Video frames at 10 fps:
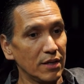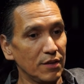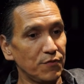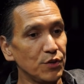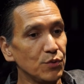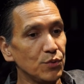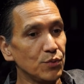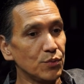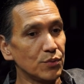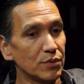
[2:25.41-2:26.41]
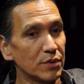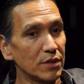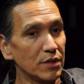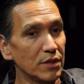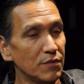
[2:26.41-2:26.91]
If you
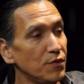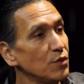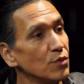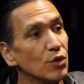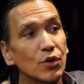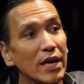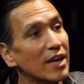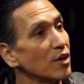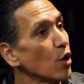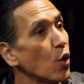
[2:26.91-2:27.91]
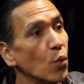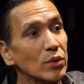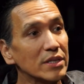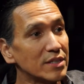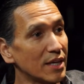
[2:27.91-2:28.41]
if you look at it
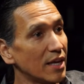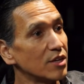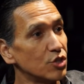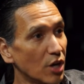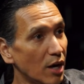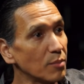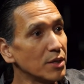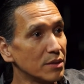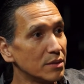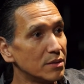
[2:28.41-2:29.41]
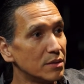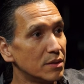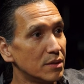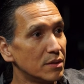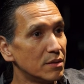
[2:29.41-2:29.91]
only to get a job,
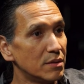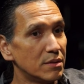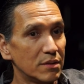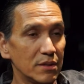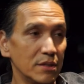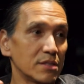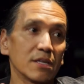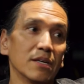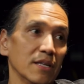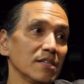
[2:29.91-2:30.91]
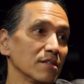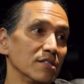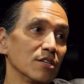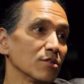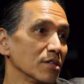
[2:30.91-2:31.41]
it's a, that's
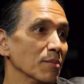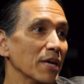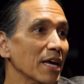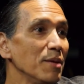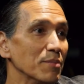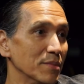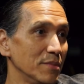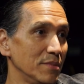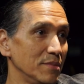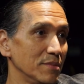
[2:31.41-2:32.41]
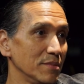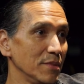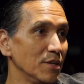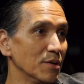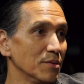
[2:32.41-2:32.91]
a zero sum game,
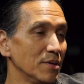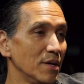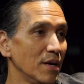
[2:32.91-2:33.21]
you know.